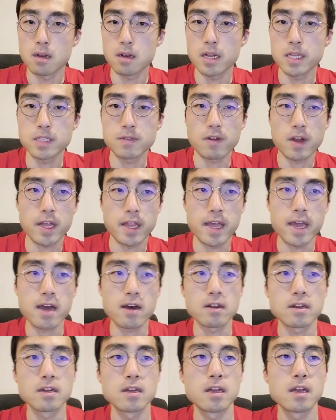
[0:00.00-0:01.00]
Let's find
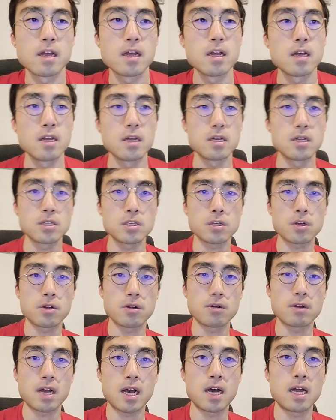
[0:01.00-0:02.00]
out.
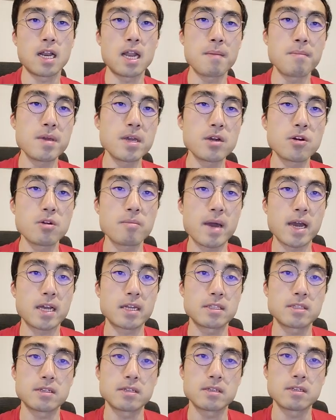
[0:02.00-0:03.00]
So let me go
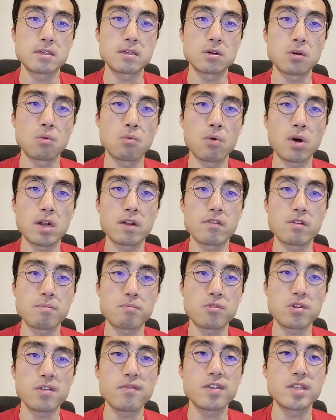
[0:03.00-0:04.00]
back to one of the
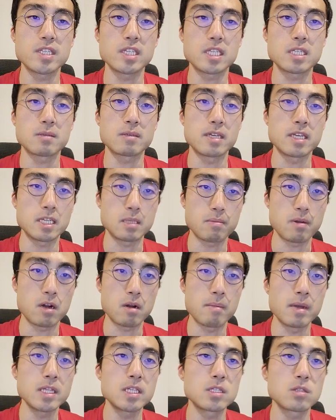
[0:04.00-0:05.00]
previous
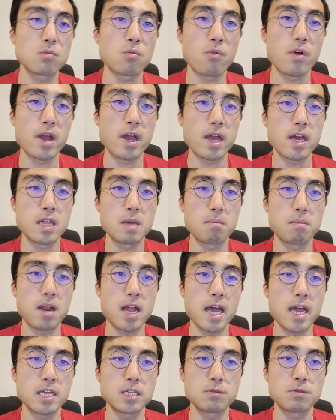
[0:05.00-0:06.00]
experiments where the
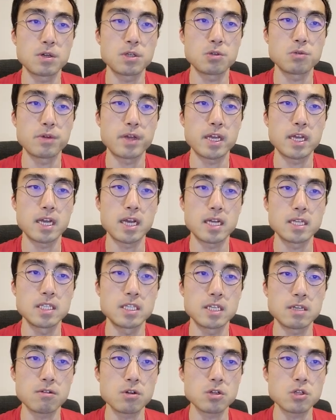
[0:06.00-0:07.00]
players were doing
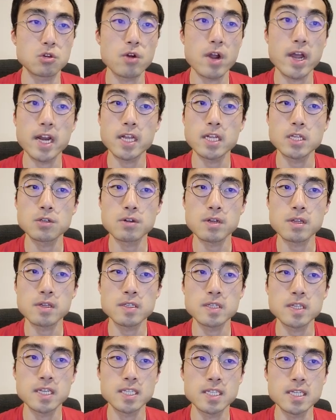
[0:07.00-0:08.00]
zero training during
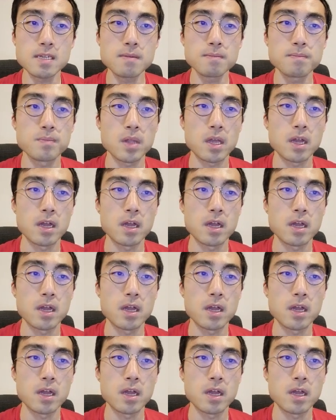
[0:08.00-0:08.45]
the season.